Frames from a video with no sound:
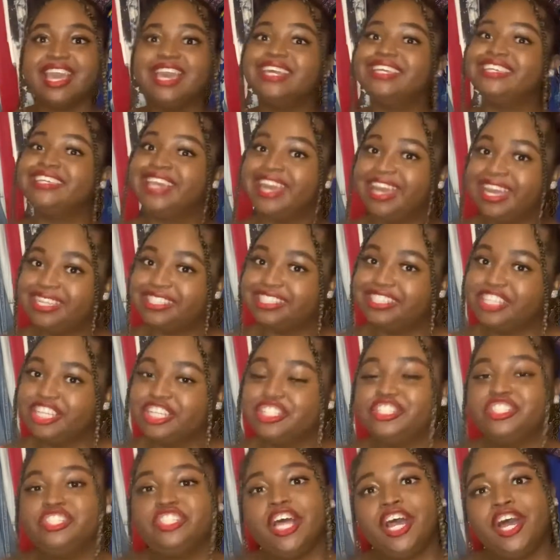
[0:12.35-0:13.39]
Yes,
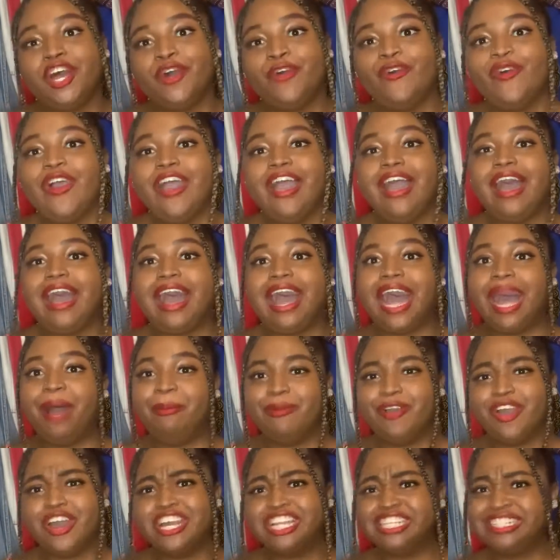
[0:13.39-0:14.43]
so I'm
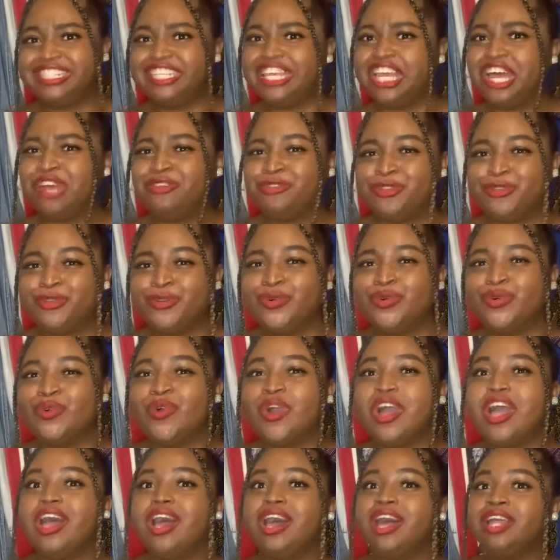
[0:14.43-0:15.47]
going to tell you
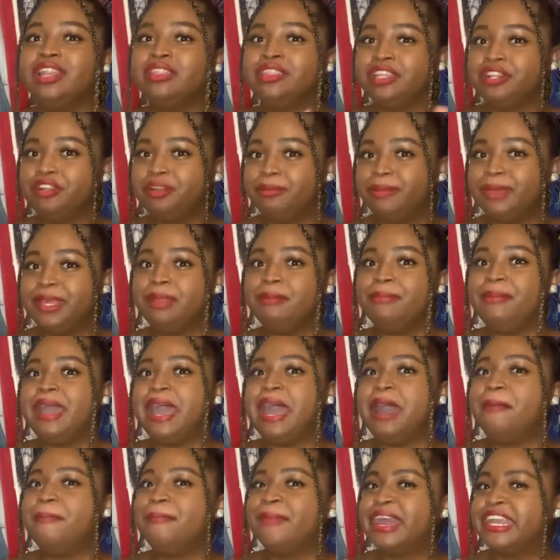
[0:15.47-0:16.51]
a little bit
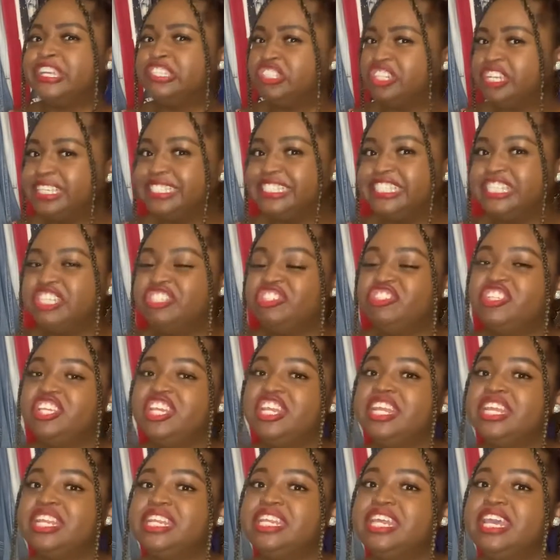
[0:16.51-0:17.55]
about my
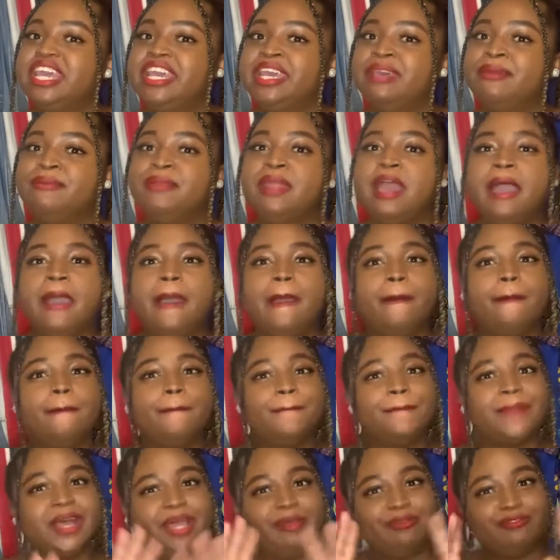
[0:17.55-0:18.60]
transition,
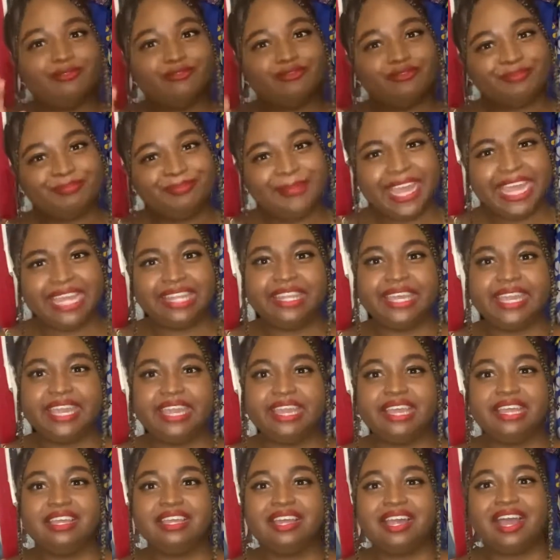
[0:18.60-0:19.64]
but
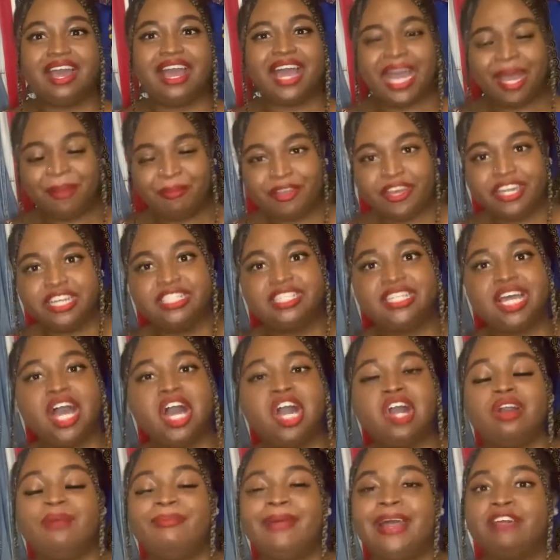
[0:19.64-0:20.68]
mainly I'm going to
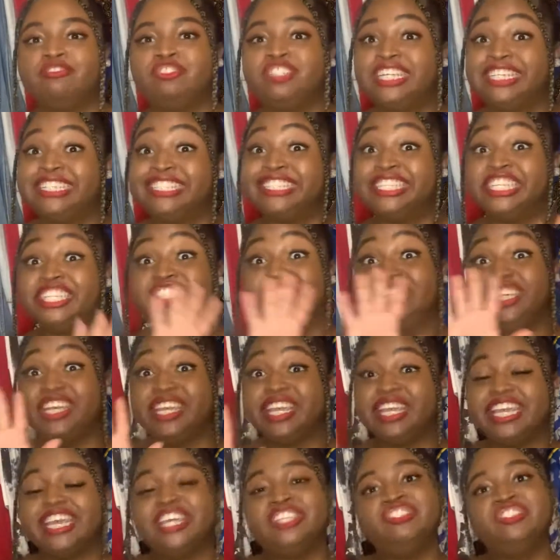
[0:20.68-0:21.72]
talk about
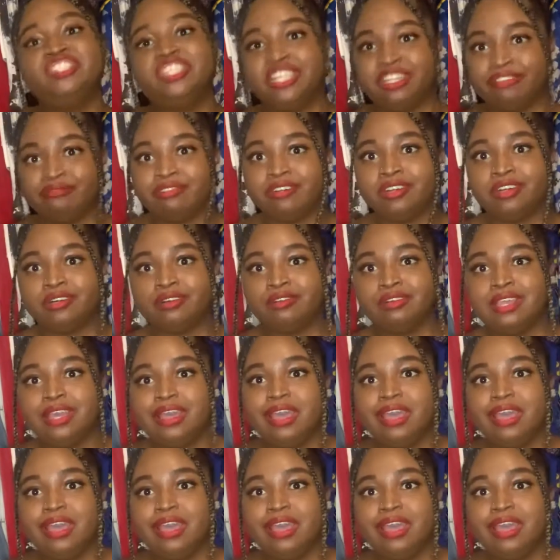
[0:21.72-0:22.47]
transitioning in general,